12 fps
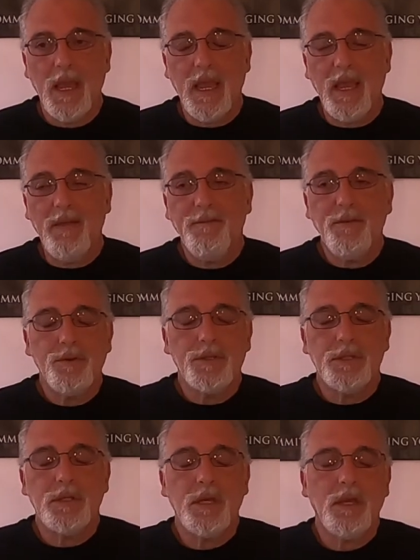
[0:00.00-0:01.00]
If you
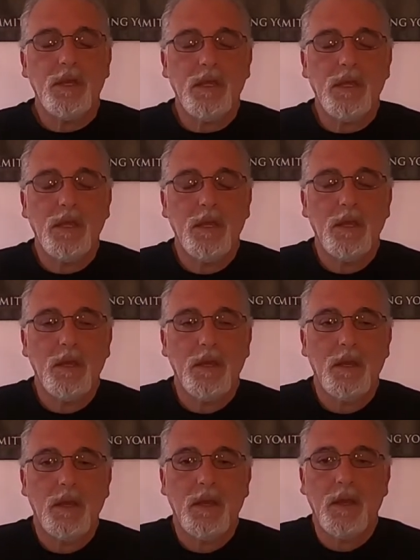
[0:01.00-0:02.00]
see
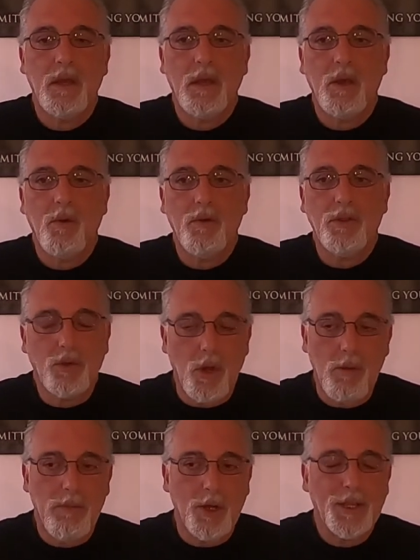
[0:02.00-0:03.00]

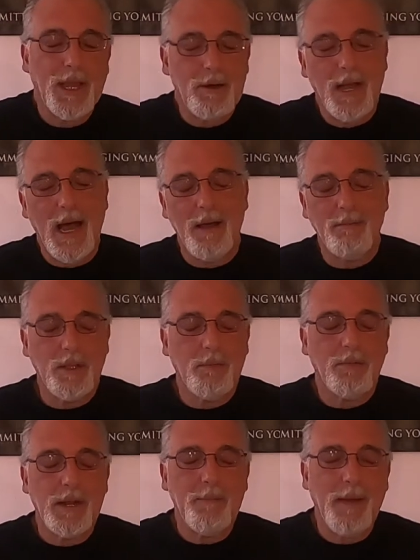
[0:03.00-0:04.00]
dog mulled out calmly, you
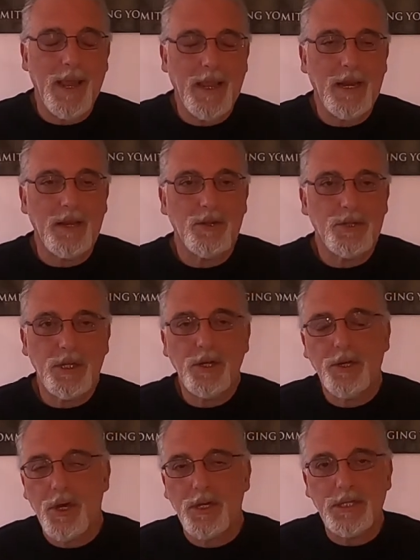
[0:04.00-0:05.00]
bring them back in, and you see
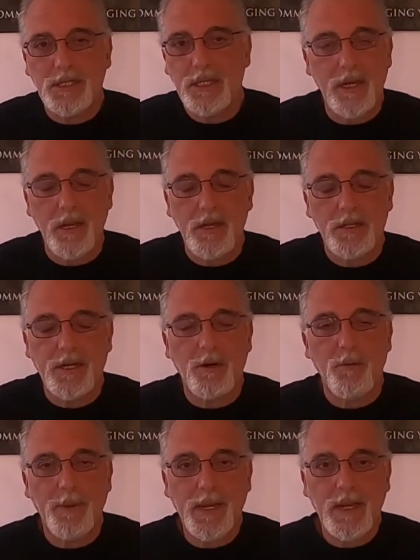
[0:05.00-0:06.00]
your dog sitting because they're
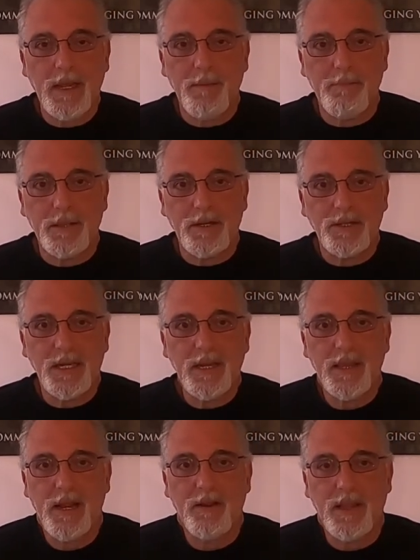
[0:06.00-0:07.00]
obedient, but they're
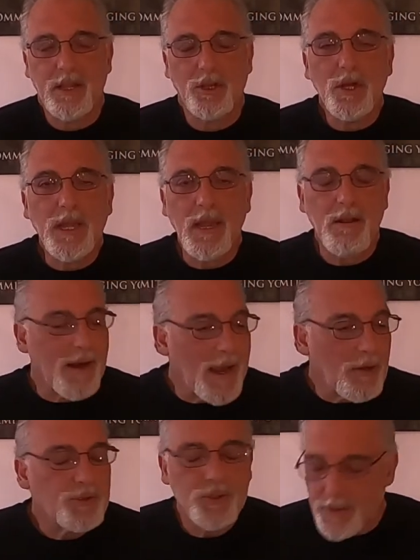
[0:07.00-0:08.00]
sitting there and they're looking
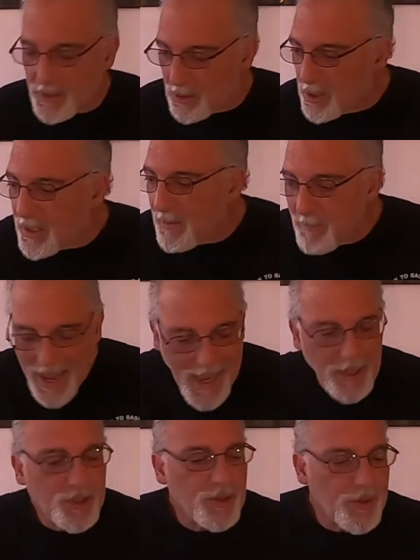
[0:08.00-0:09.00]
around you, they're looking
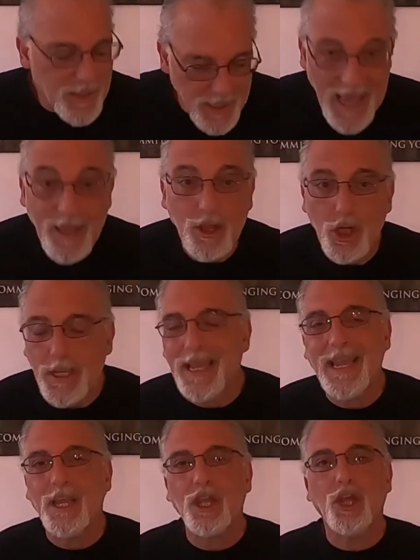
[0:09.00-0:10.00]
past you, they're not
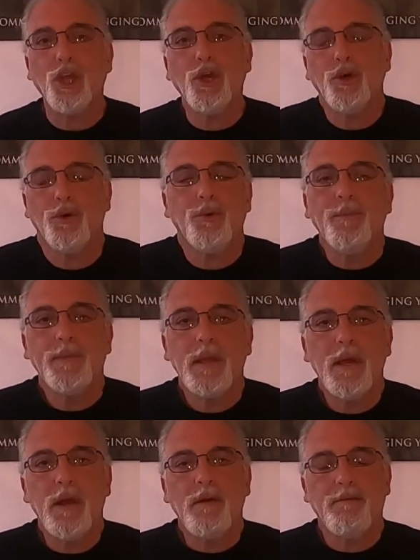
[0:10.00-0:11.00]
looking at you
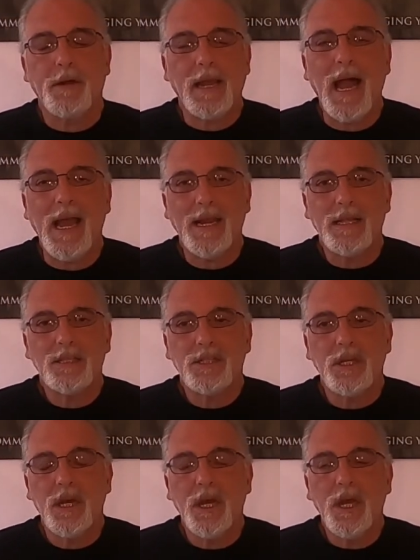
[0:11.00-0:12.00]
for guidance.